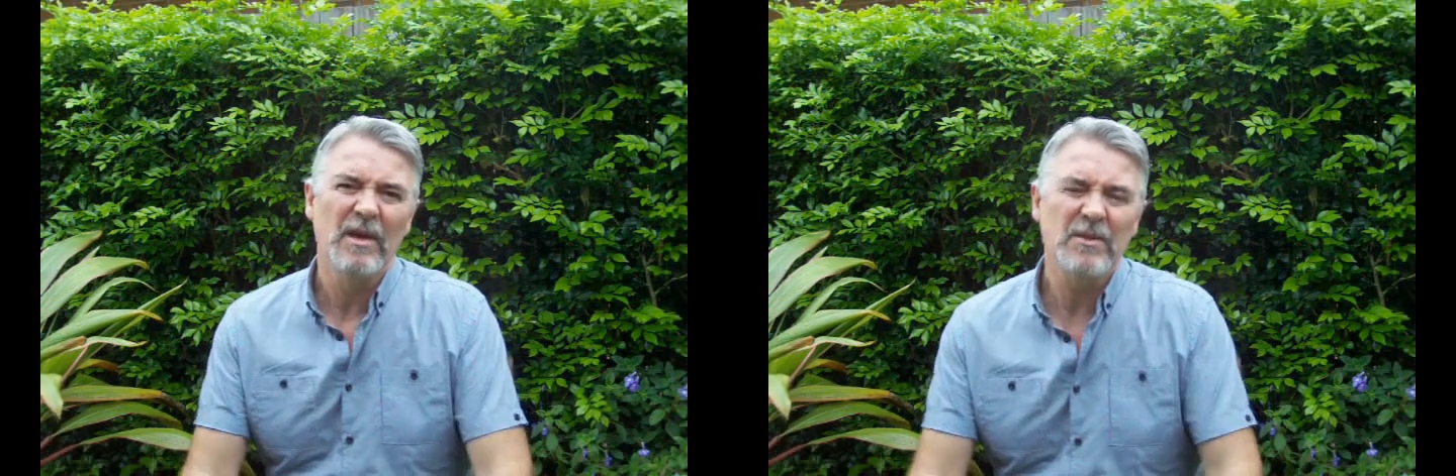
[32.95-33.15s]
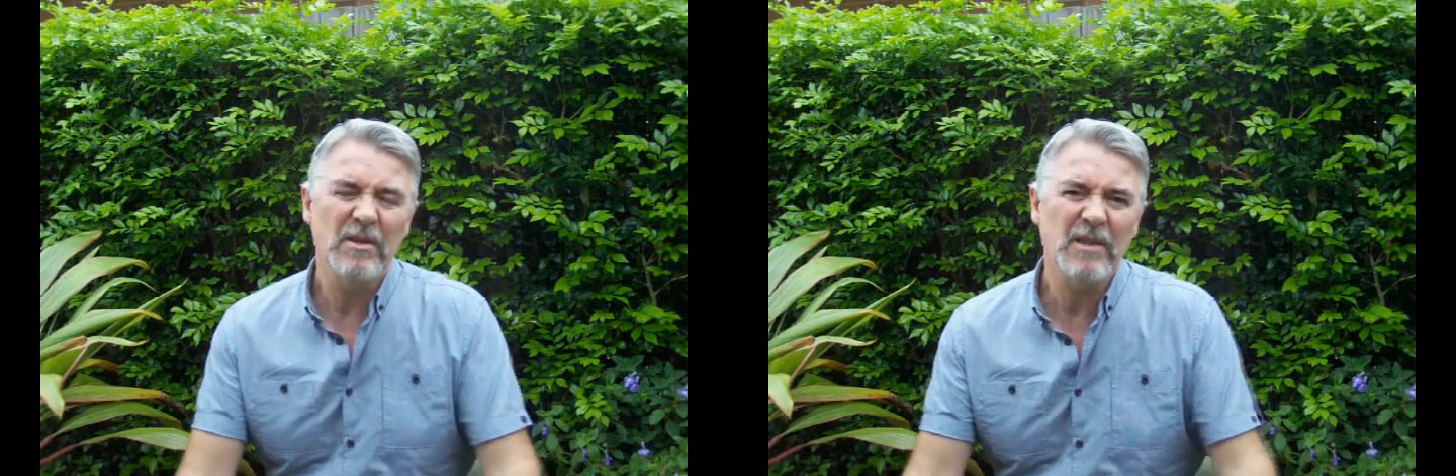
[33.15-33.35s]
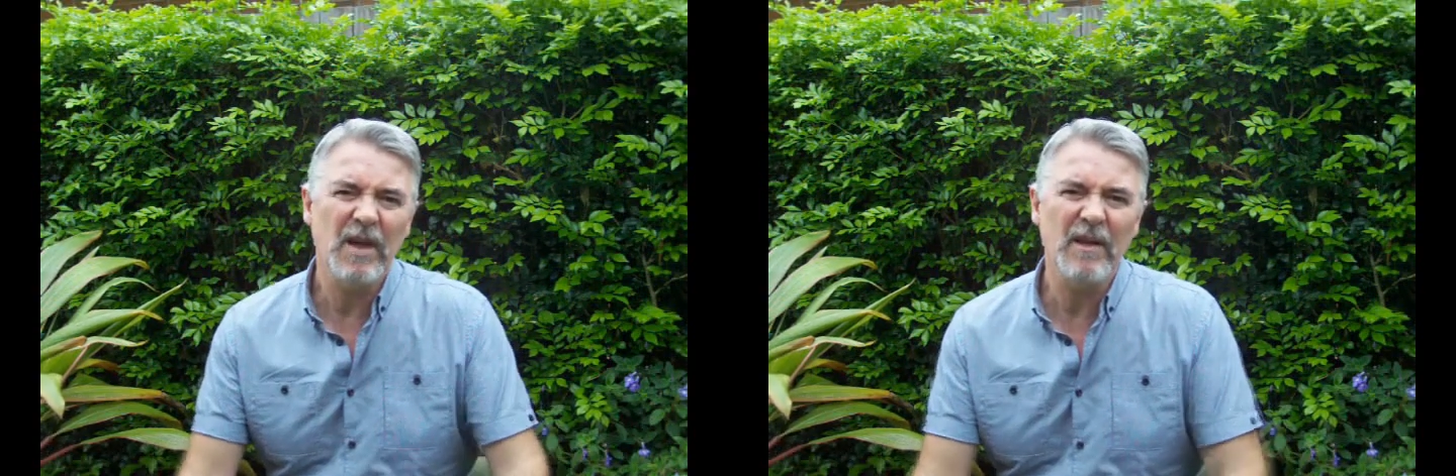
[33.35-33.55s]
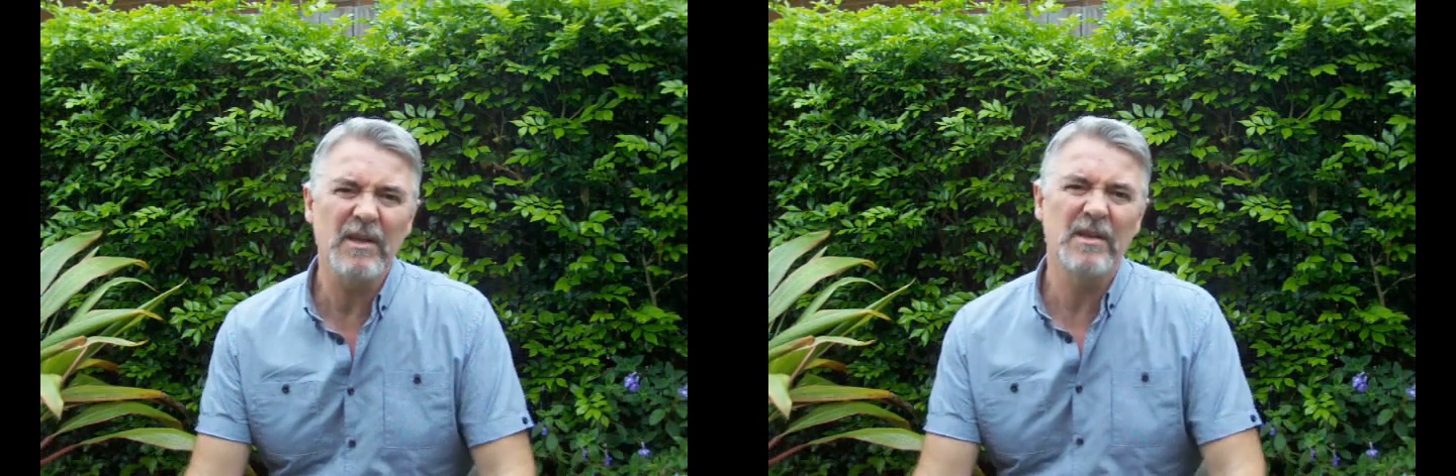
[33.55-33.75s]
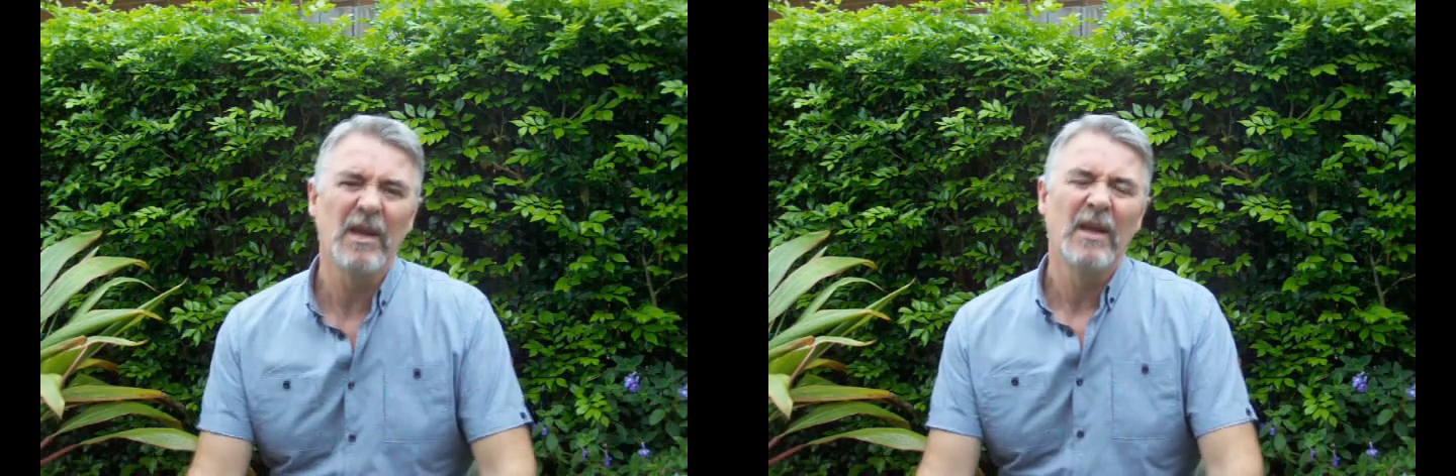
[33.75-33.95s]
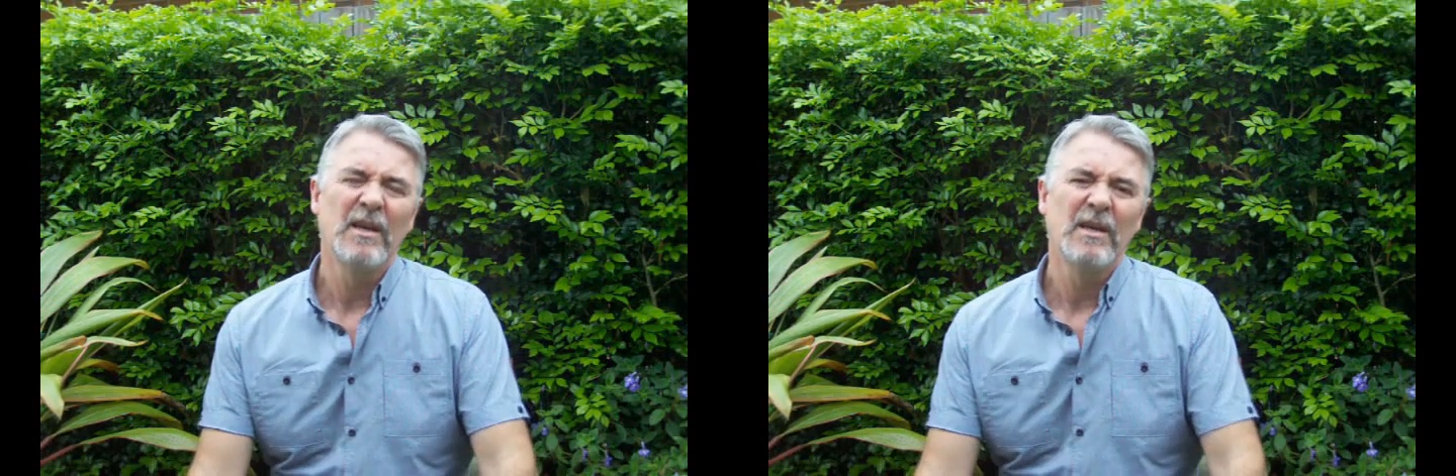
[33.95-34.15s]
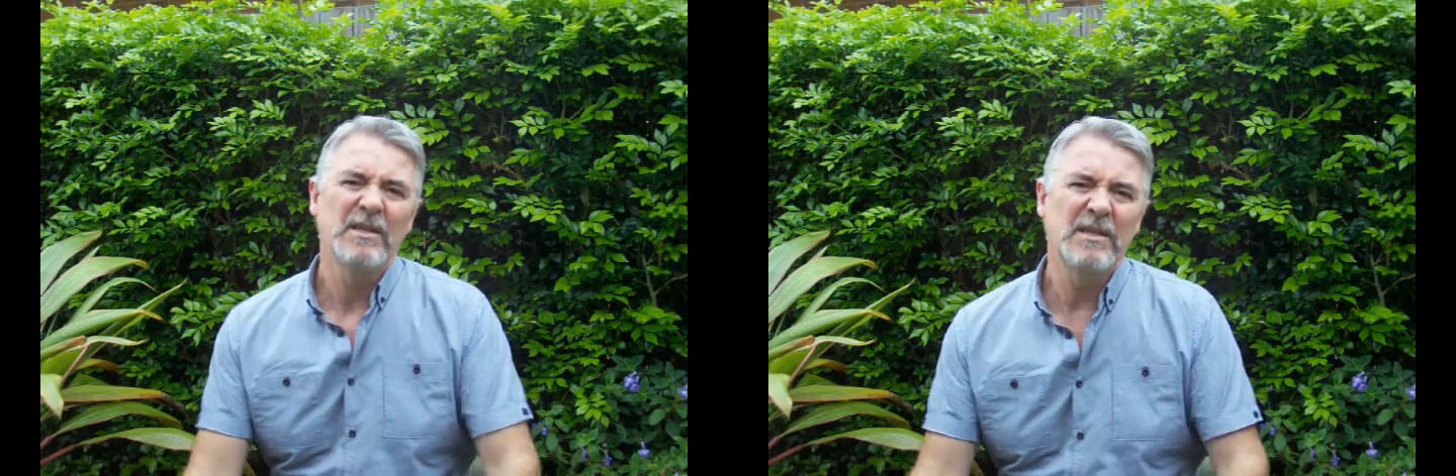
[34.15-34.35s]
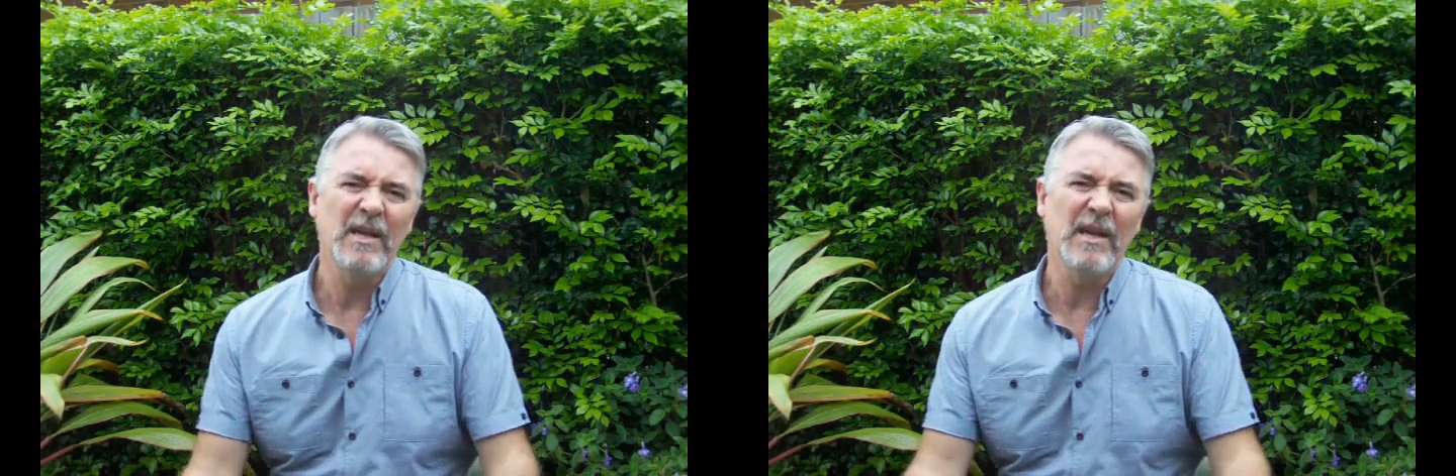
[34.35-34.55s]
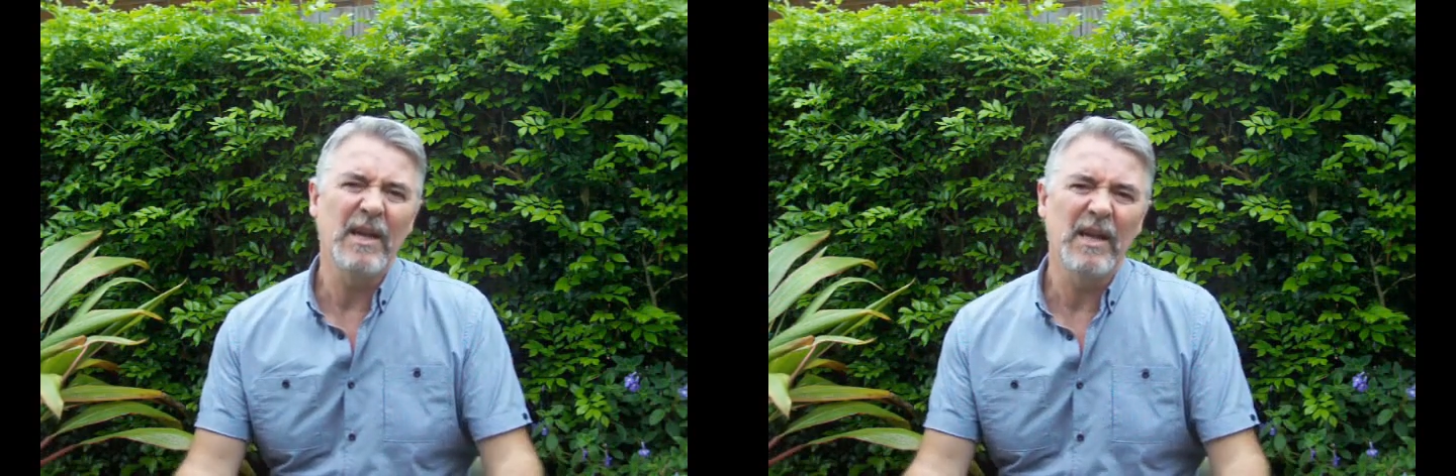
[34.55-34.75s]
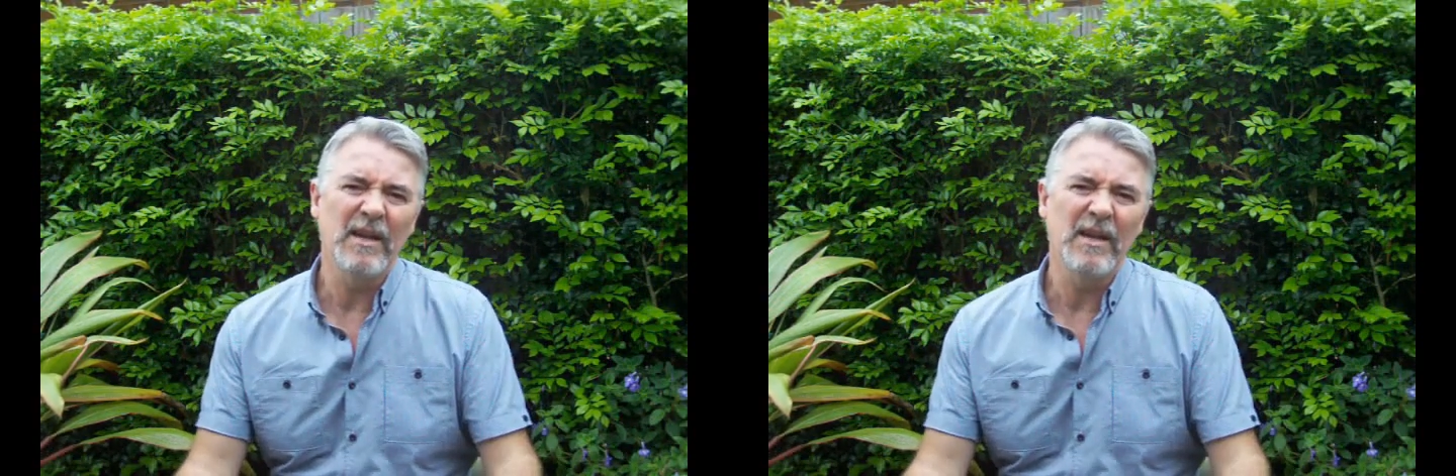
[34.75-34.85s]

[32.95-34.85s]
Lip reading: So I started seeking